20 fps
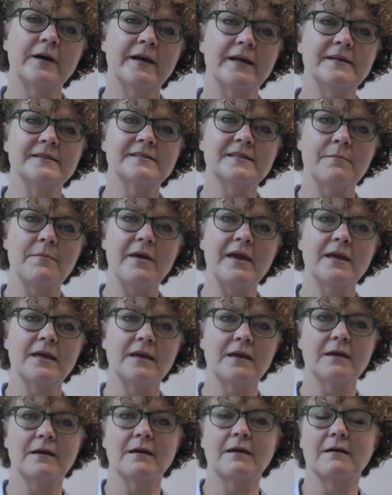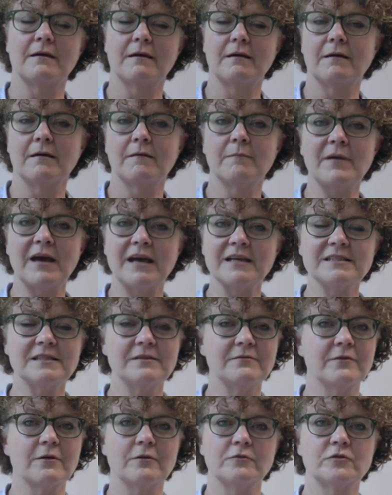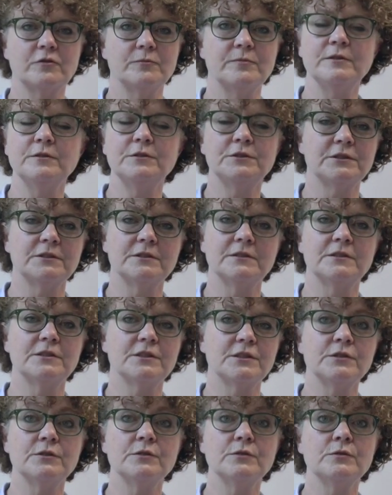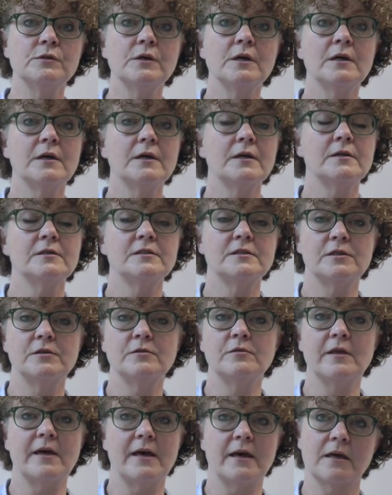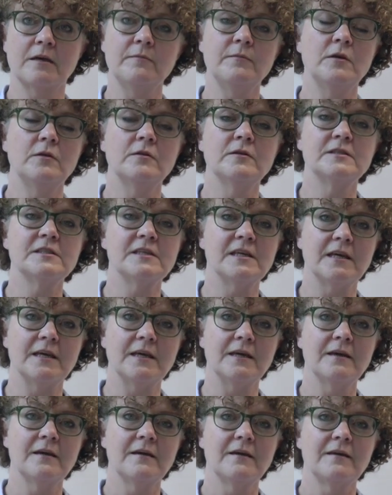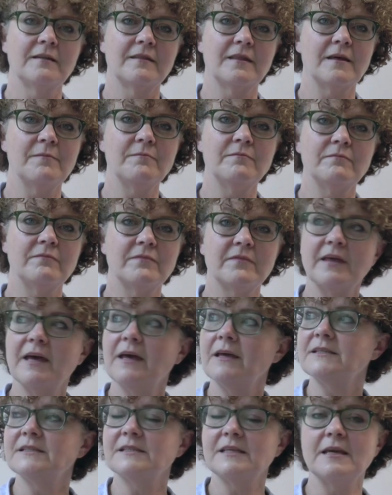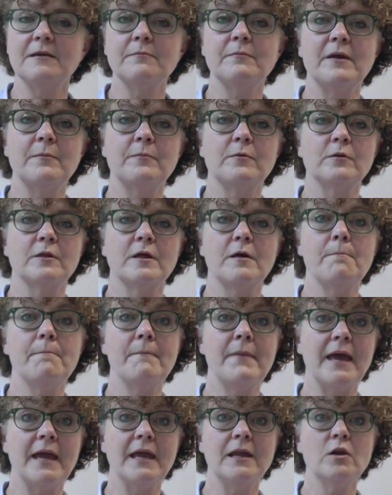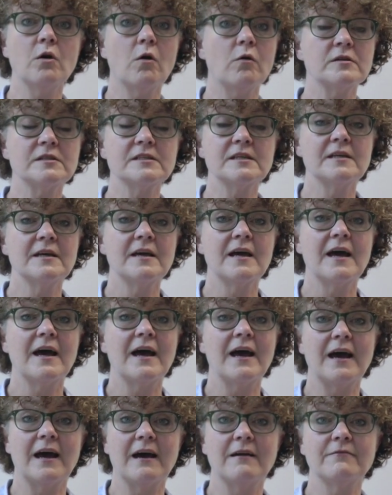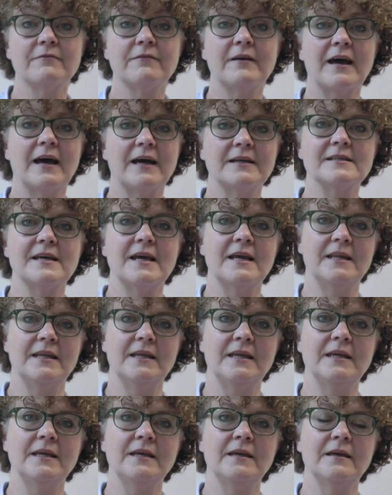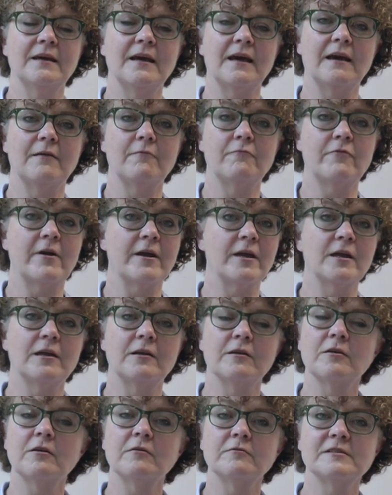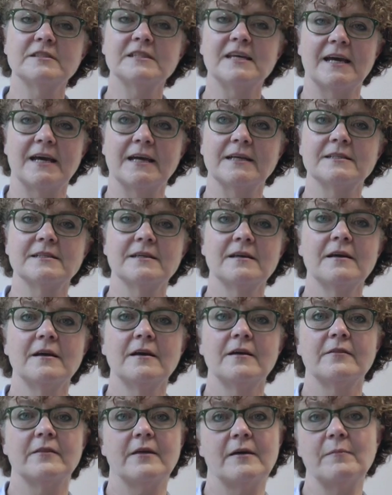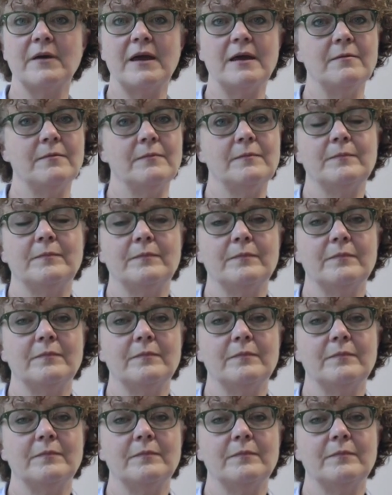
ways. They're making a massive contribution to to their community. They're, they're seeing people that may not have had any regular contact, that may